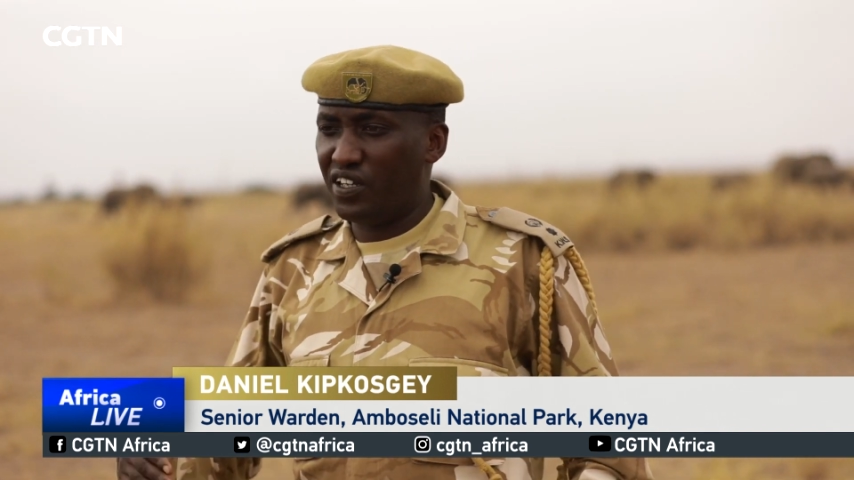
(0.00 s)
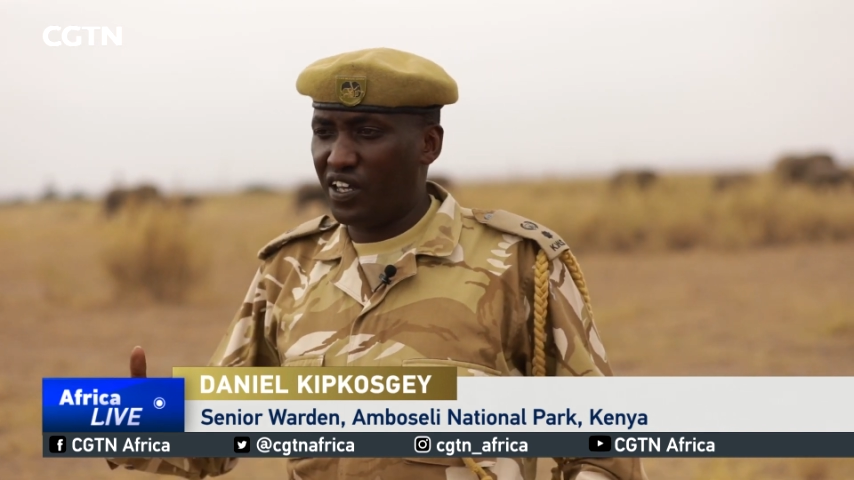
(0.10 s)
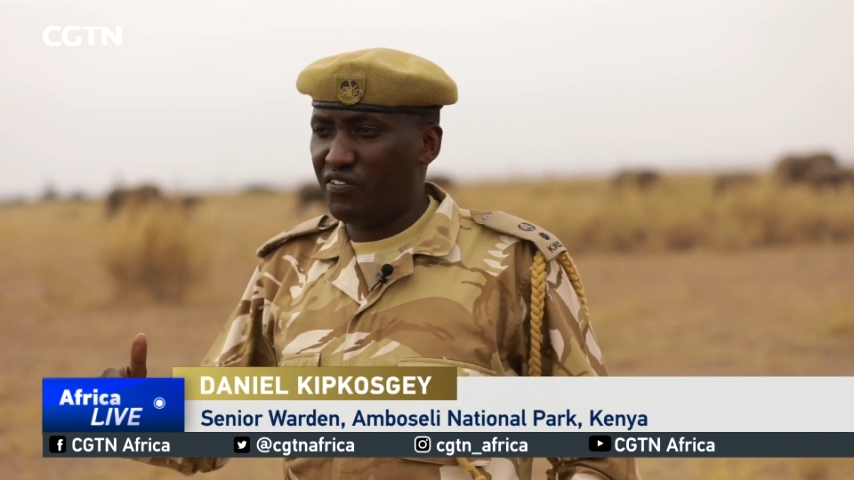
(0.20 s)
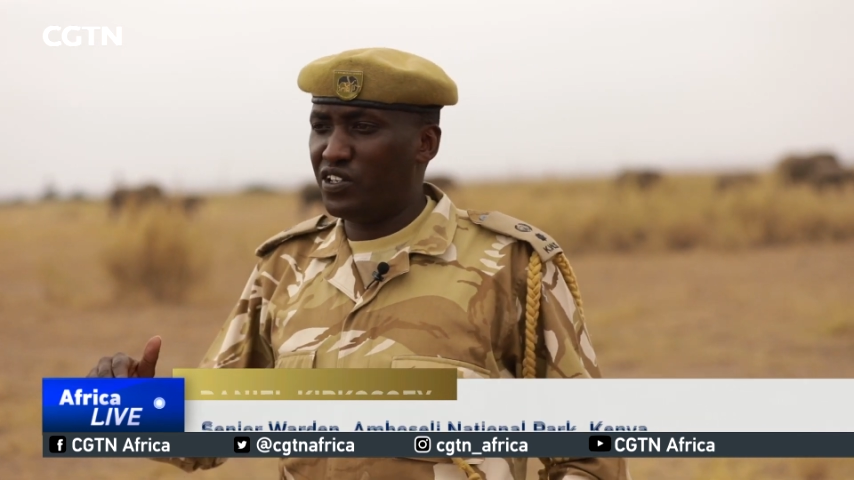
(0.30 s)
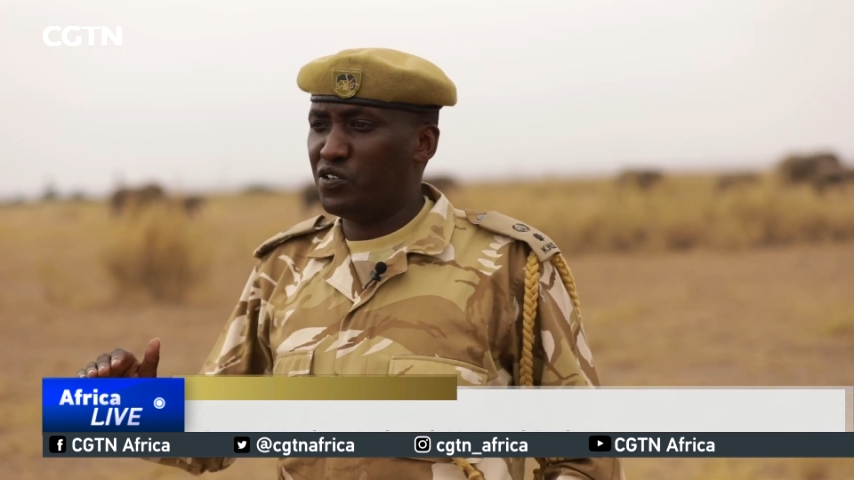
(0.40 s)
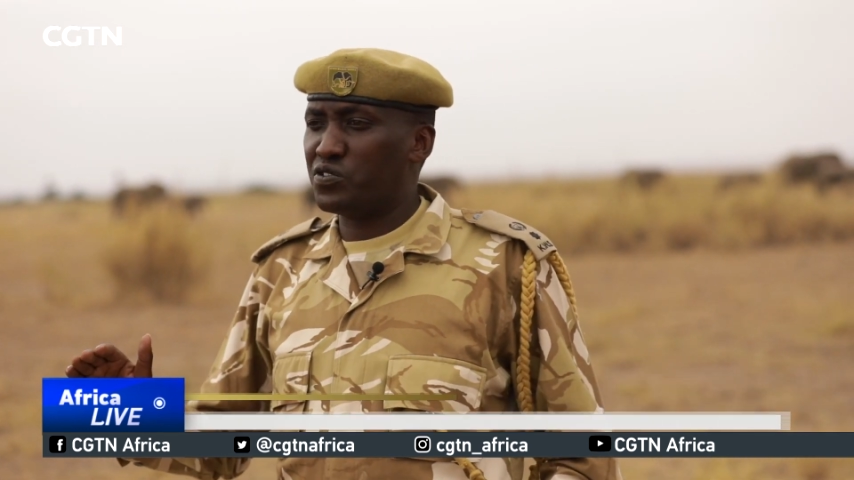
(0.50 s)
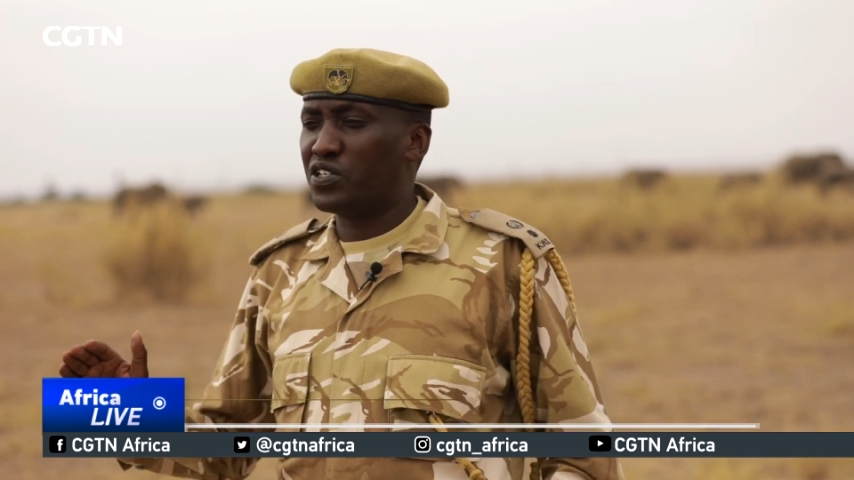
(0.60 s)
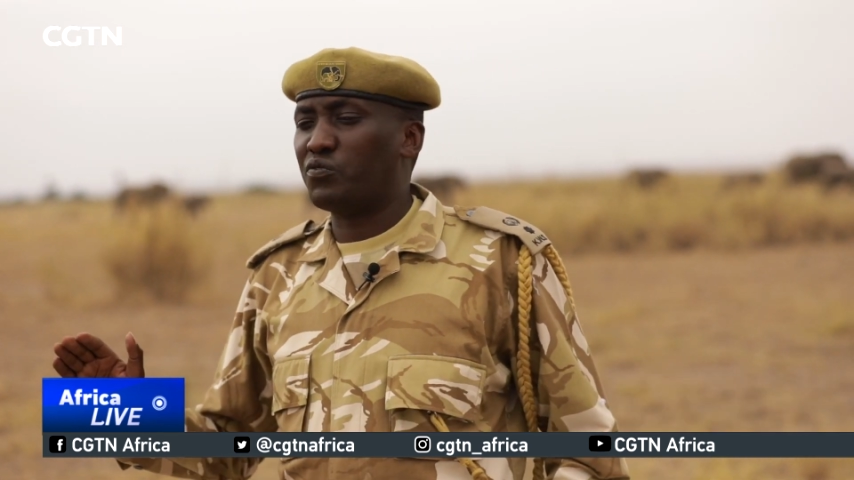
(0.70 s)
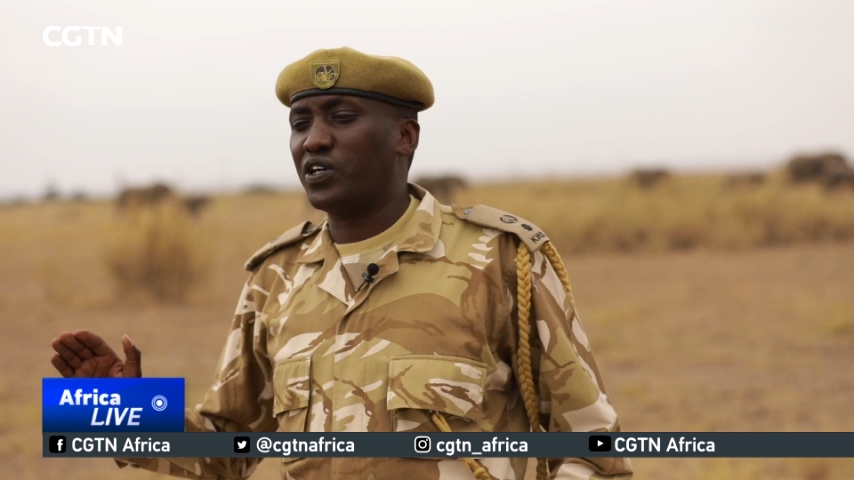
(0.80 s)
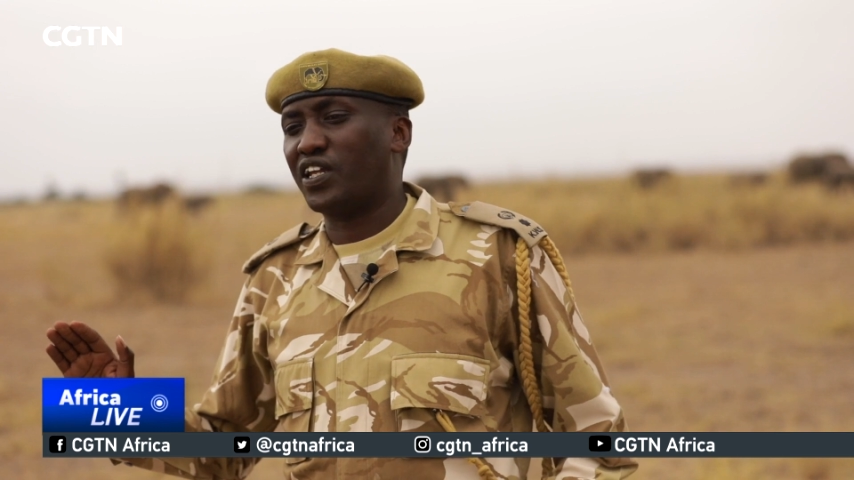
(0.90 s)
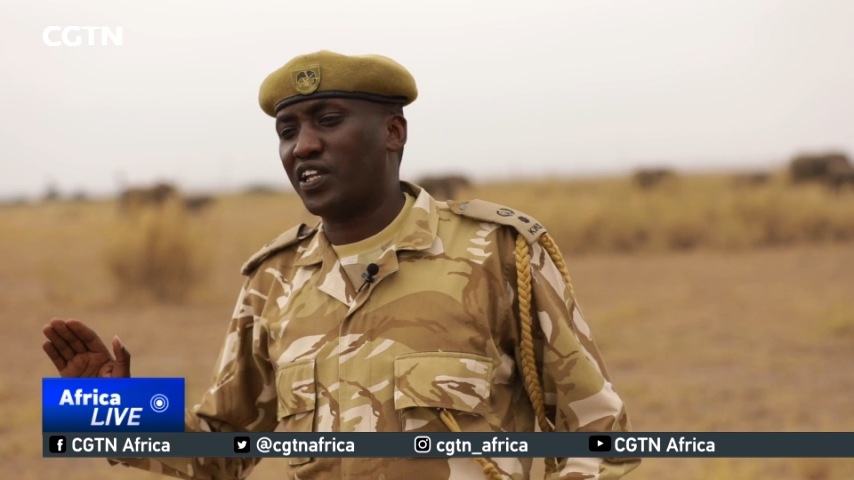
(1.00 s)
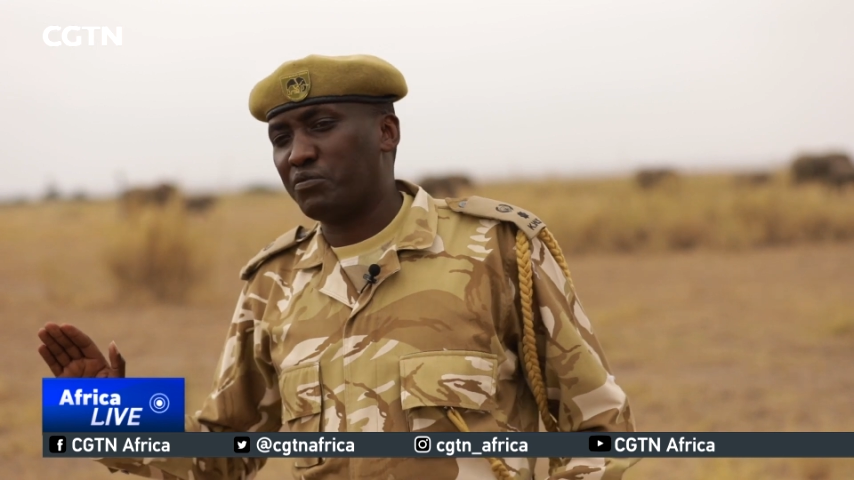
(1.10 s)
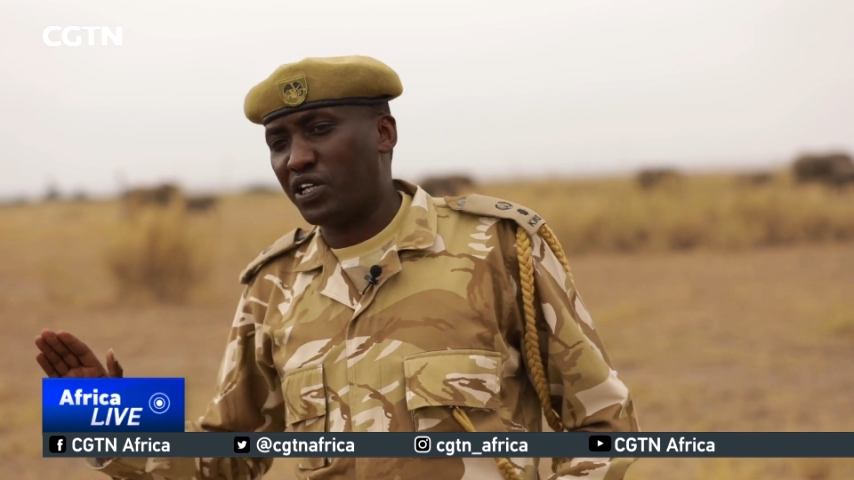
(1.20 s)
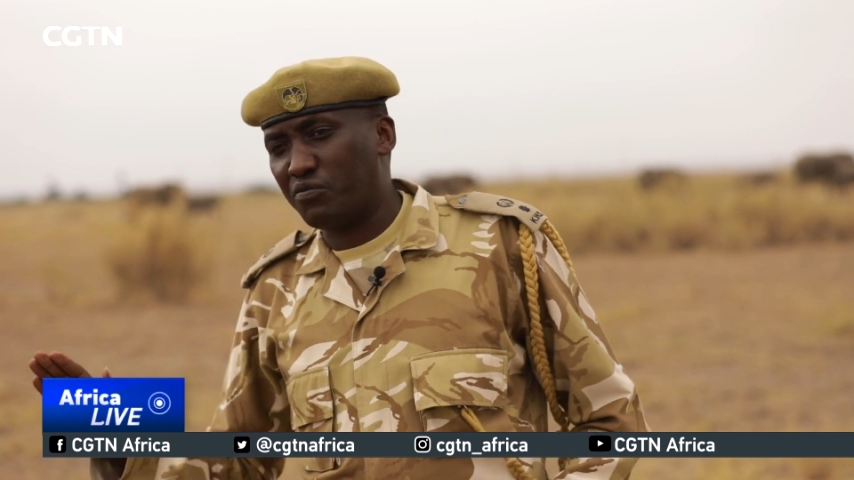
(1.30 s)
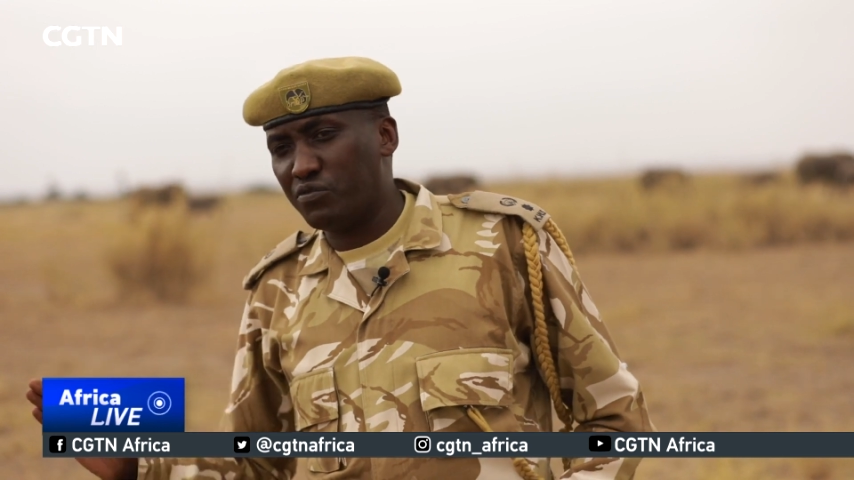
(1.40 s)
In the evening, you see quite a
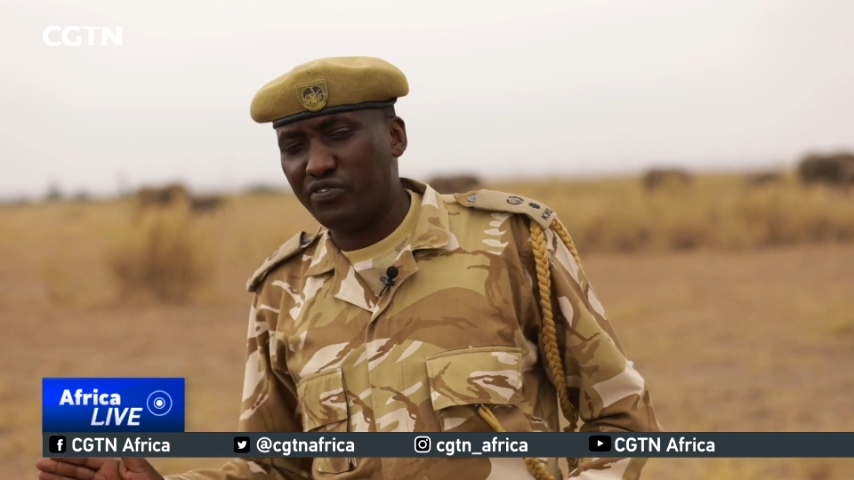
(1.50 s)
number now